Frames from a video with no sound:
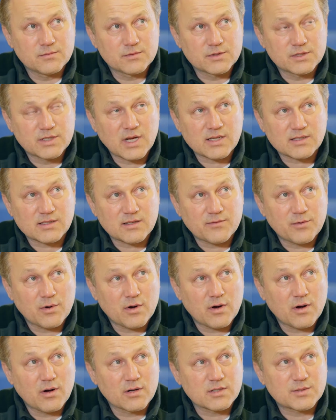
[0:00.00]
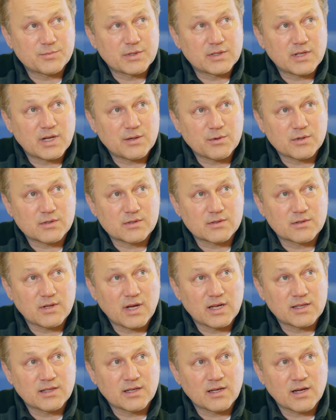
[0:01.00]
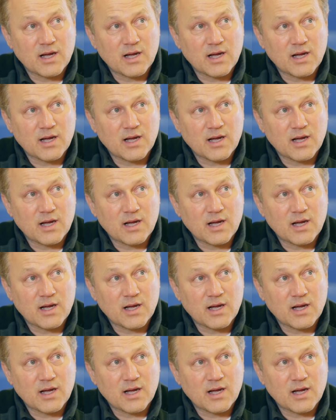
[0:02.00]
Just the hospital was, I think,